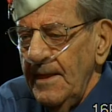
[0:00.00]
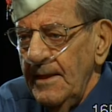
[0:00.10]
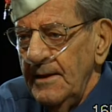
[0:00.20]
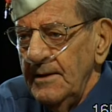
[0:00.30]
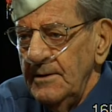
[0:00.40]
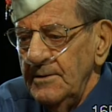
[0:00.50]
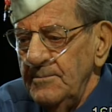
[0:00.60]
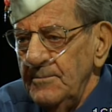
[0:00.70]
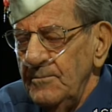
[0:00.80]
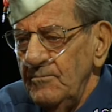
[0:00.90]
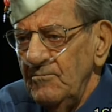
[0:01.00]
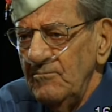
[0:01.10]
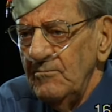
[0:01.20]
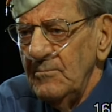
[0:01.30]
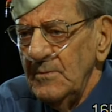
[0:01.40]
What did you think of the
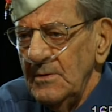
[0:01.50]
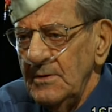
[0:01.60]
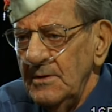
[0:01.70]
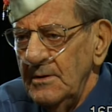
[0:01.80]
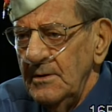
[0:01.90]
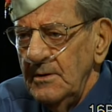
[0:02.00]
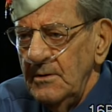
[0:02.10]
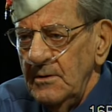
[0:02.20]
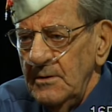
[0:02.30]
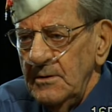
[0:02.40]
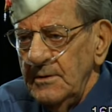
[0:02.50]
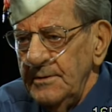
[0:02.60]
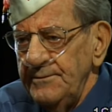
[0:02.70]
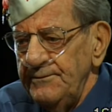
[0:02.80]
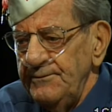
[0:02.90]
Japanese soldiers
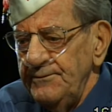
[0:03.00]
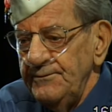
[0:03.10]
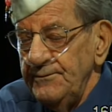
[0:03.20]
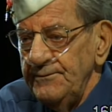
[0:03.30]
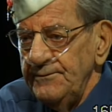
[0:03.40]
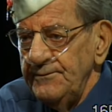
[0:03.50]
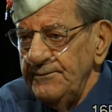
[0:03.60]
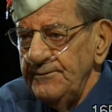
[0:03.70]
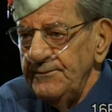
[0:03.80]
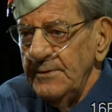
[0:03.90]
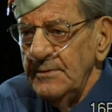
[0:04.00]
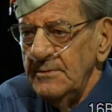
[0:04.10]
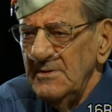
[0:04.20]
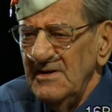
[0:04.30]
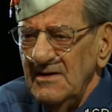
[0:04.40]
as soldiers and people?